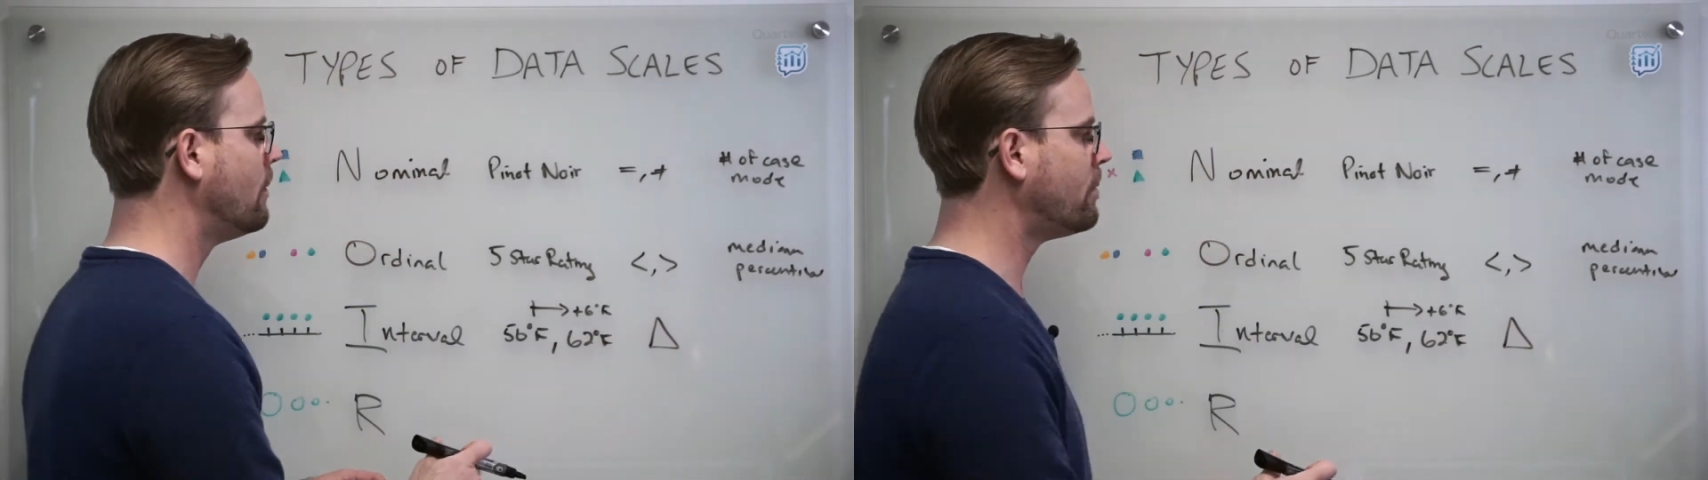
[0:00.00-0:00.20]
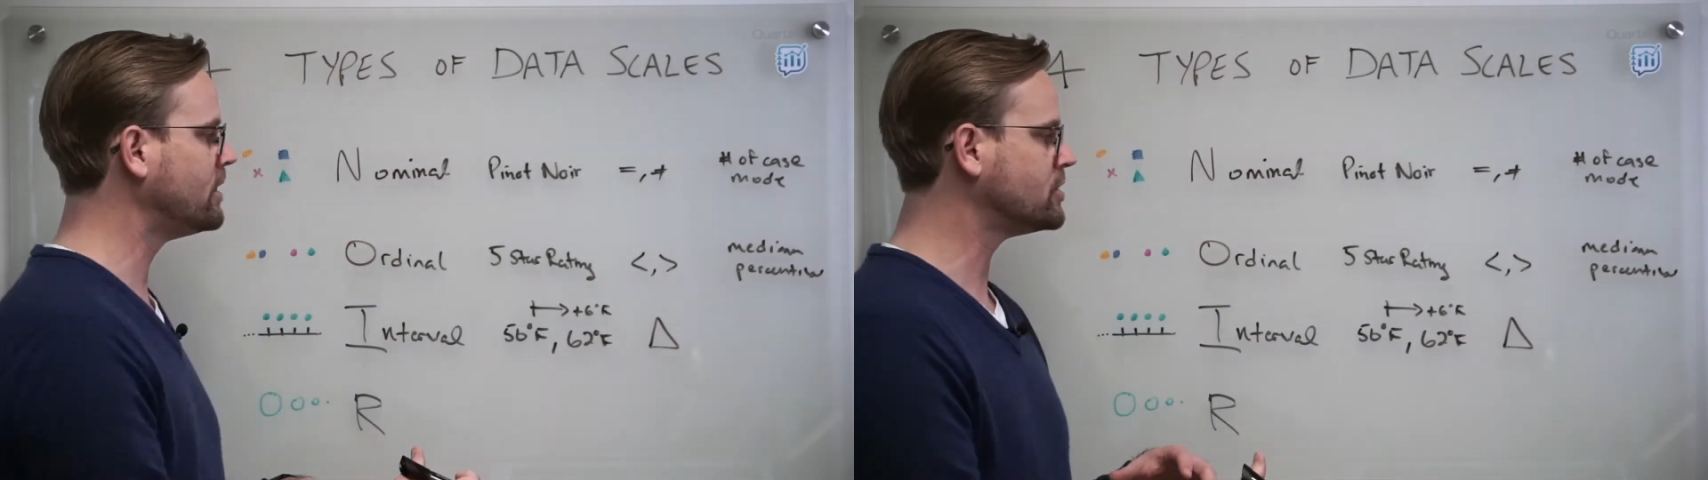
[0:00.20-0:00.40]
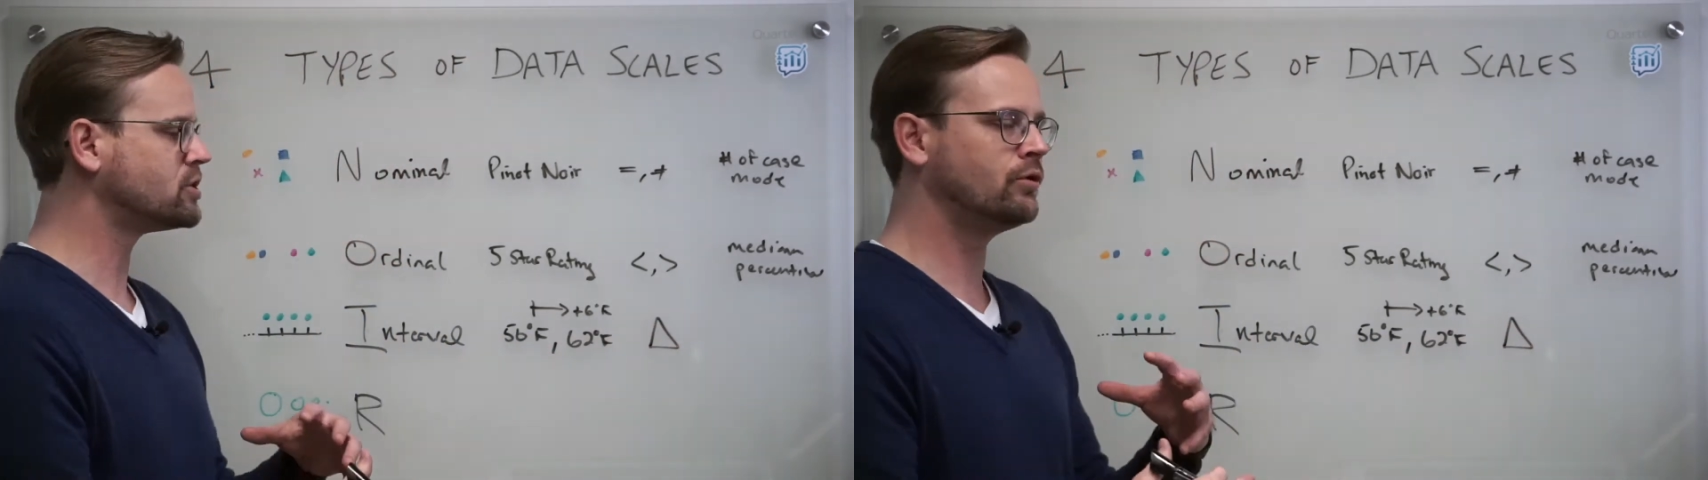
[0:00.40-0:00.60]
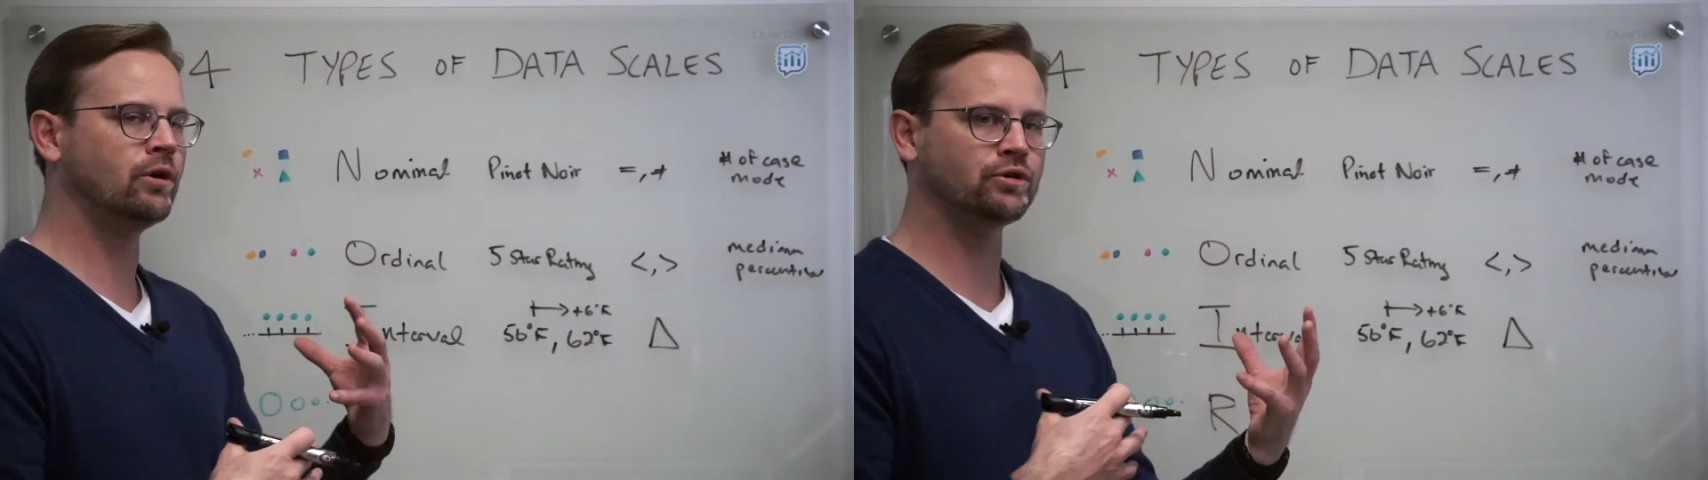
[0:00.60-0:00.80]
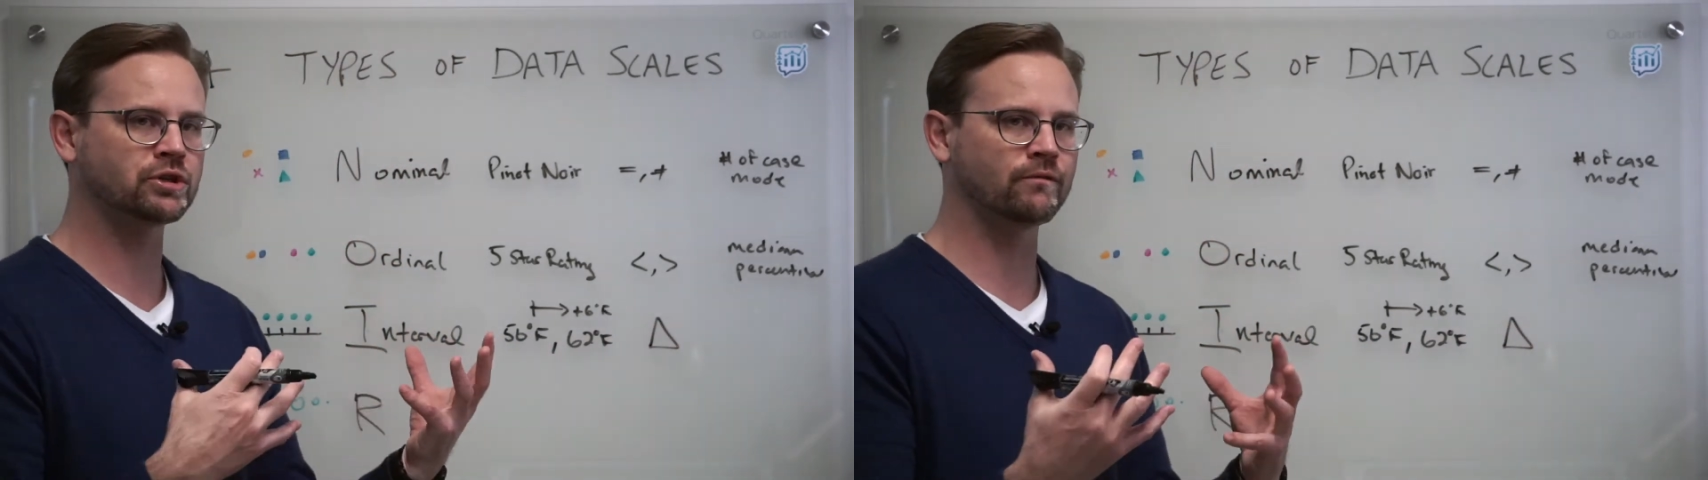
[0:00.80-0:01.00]
but there's no
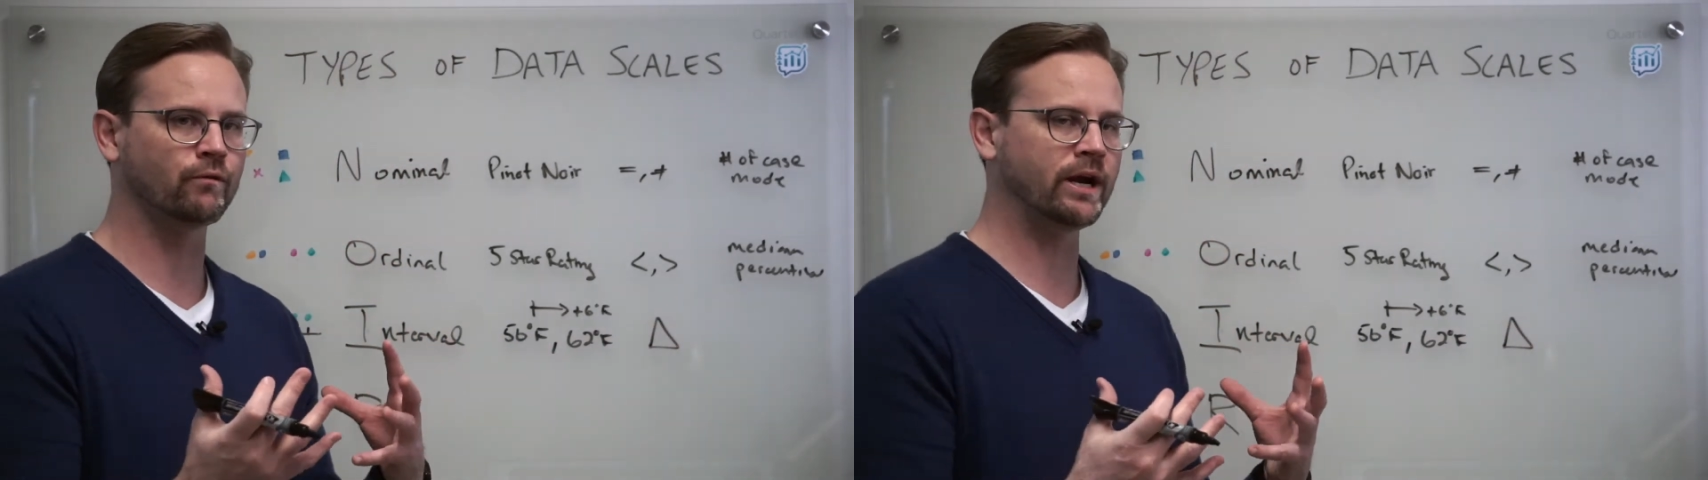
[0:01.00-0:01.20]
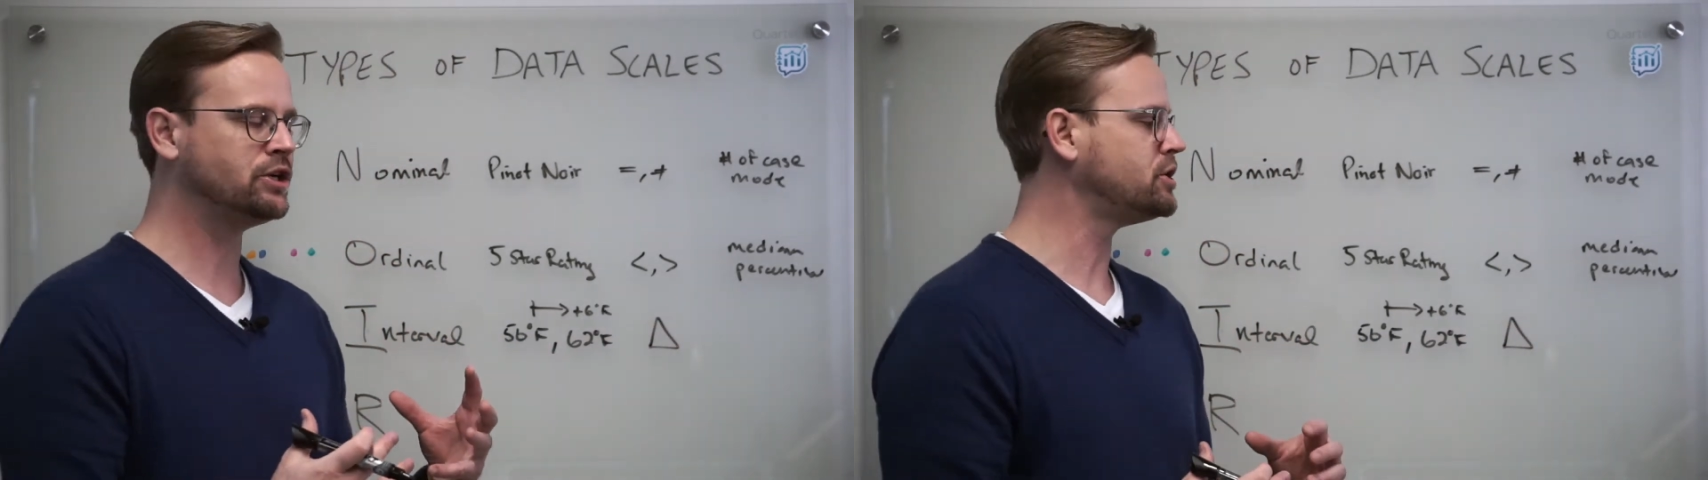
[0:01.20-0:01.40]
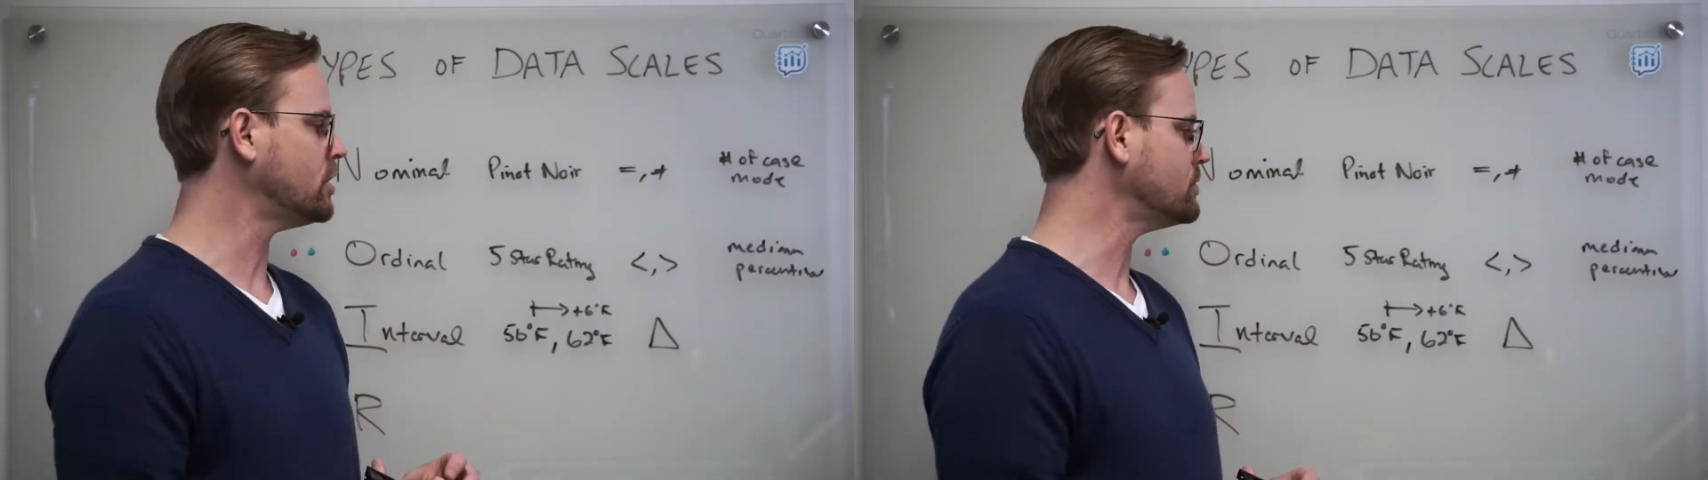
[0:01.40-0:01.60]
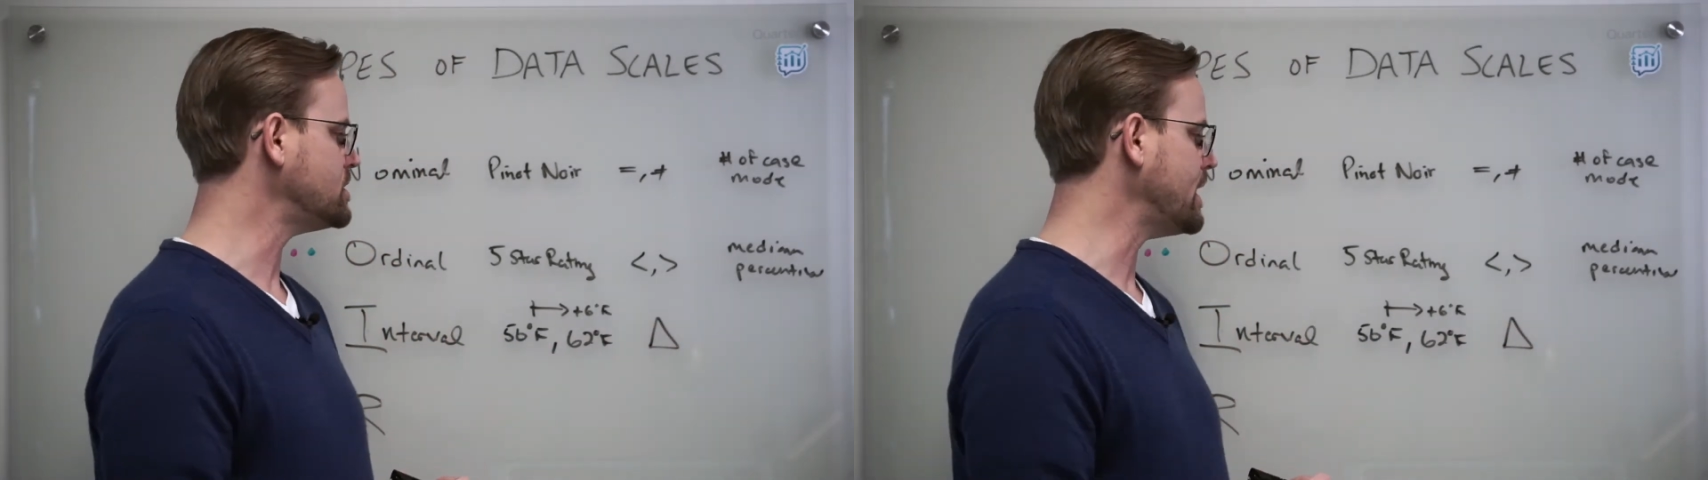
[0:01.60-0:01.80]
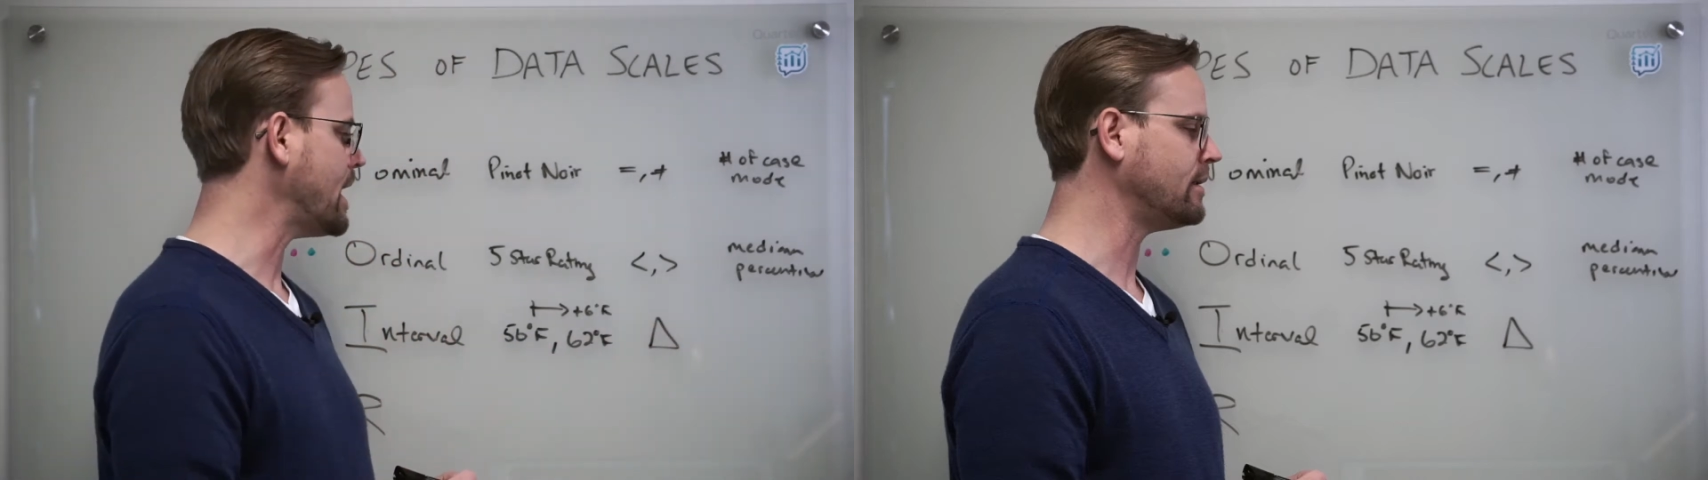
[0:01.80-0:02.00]
notion of
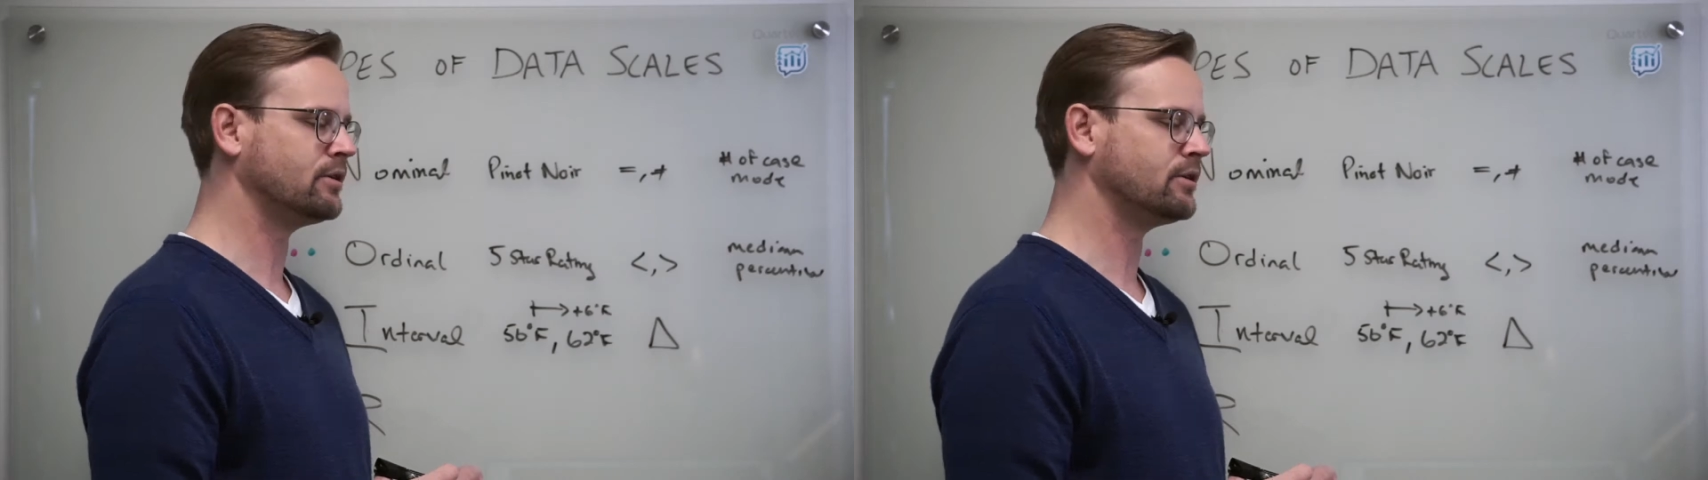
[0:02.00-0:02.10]
ratios yet.